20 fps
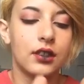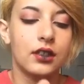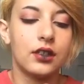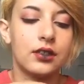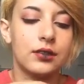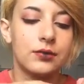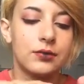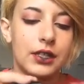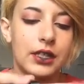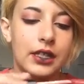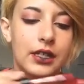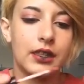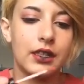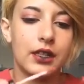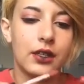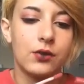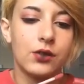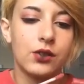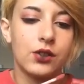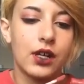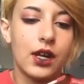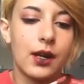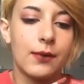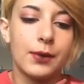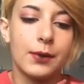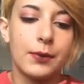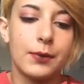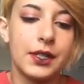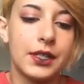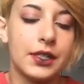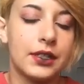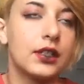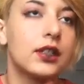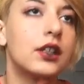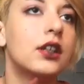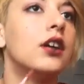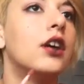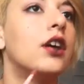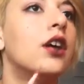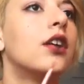that I think will complement
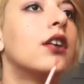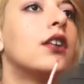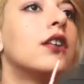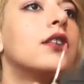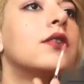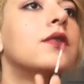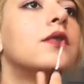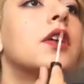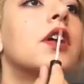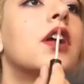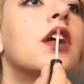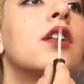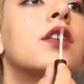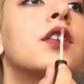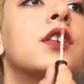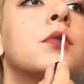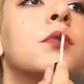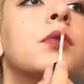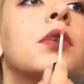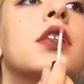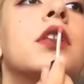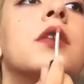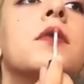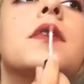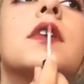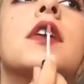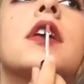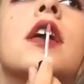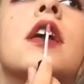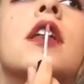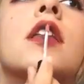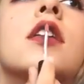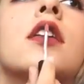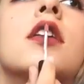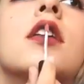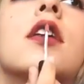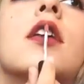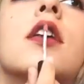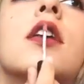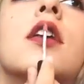all of the colors and blend them together.